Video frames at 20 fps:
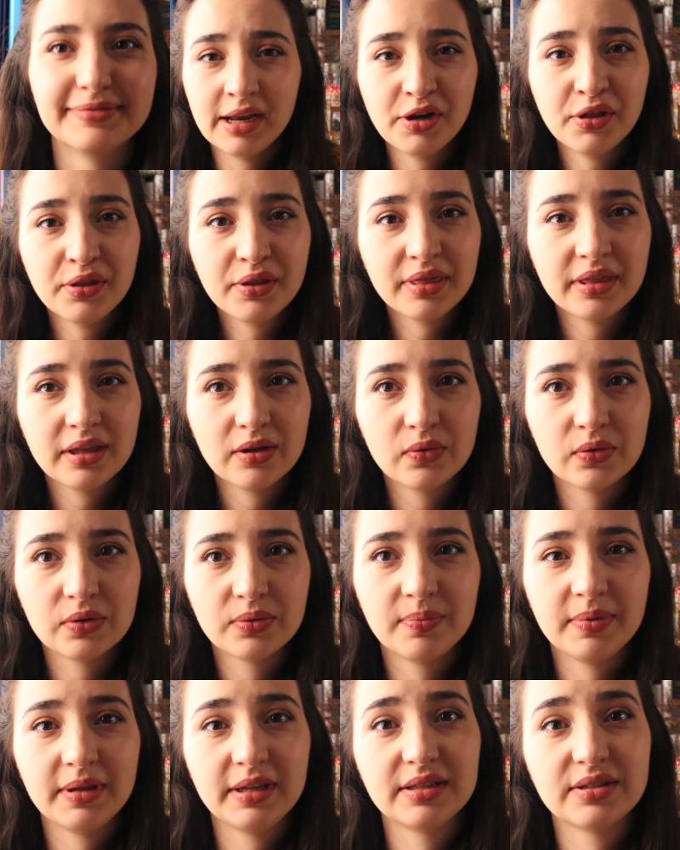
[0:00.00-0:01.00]
Another thing
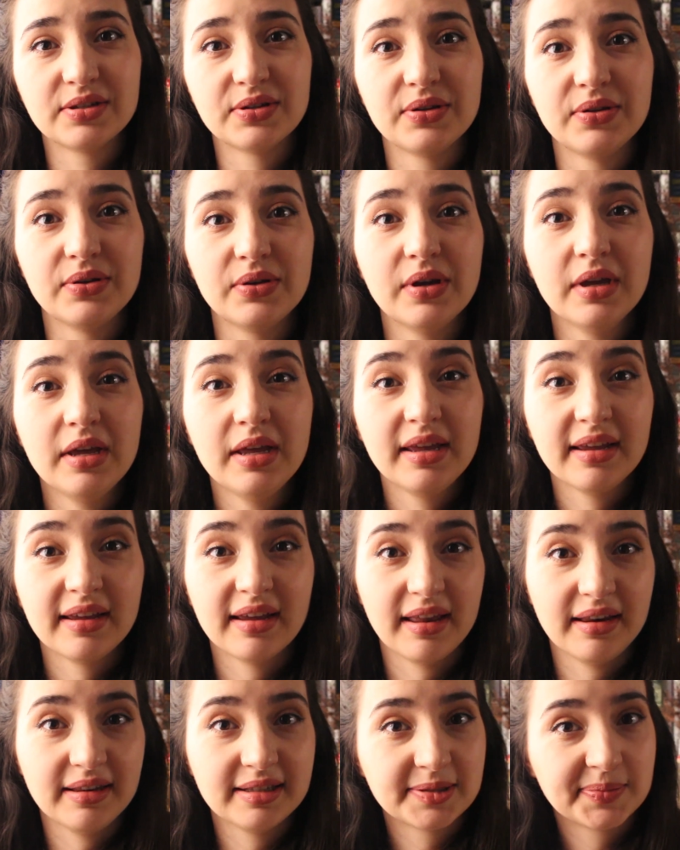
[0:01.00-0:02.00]
would be to
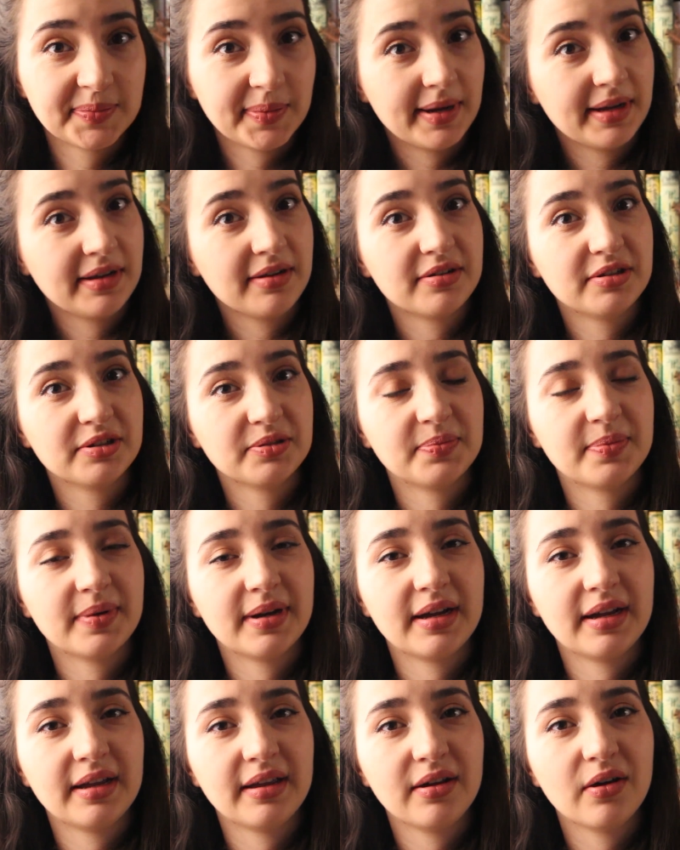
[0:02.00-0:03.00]
get inspired
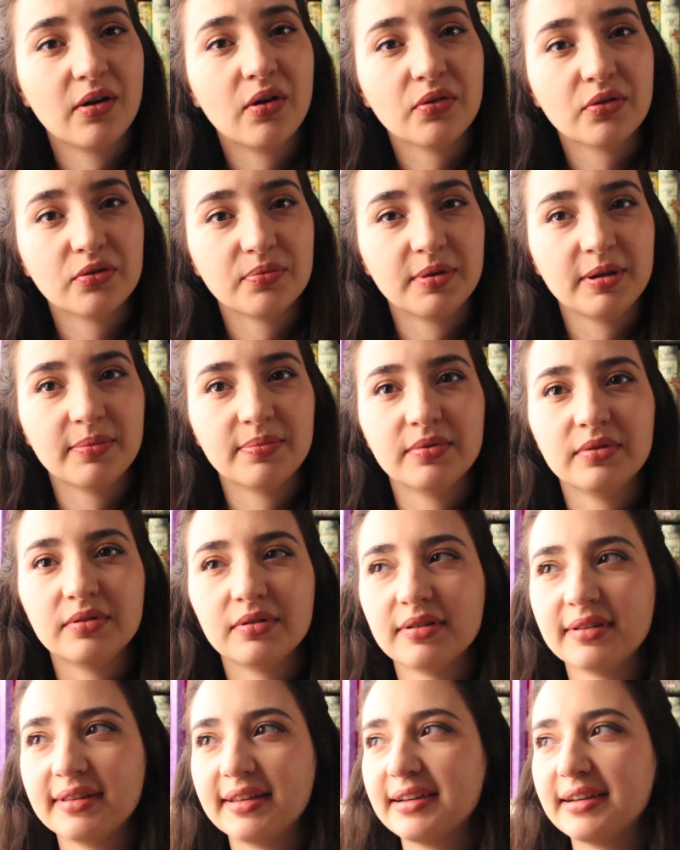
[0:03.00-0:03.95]
by other people.